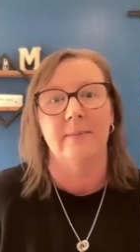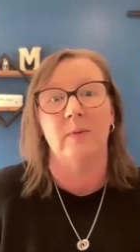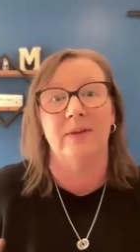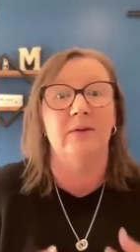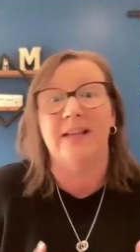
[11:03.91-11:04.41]

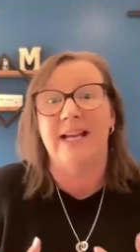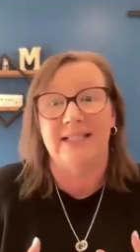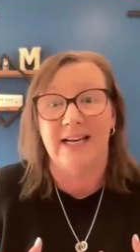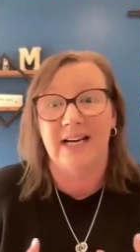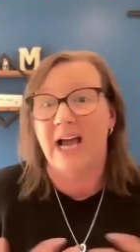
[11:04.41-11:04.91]
But without
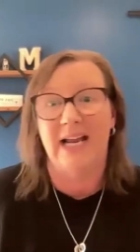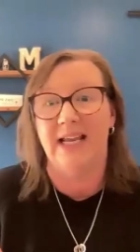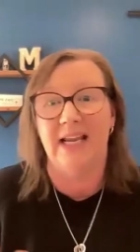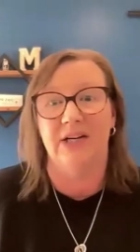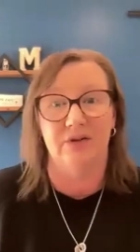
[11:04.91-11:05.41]
that data, I
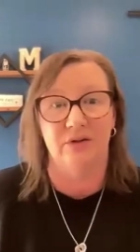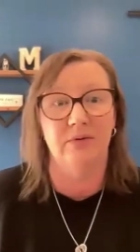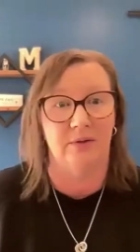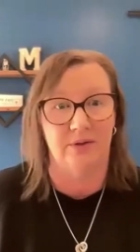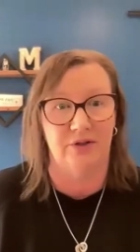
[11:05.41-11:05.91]
can't
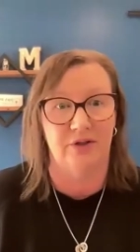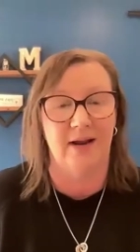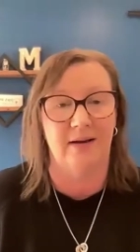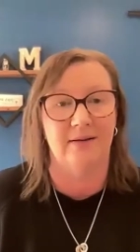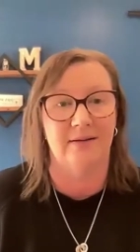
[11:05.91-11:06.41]
do those
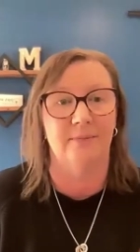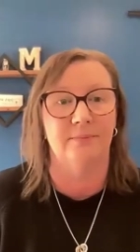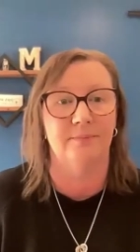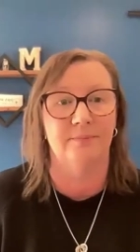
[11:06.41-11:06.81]
checks.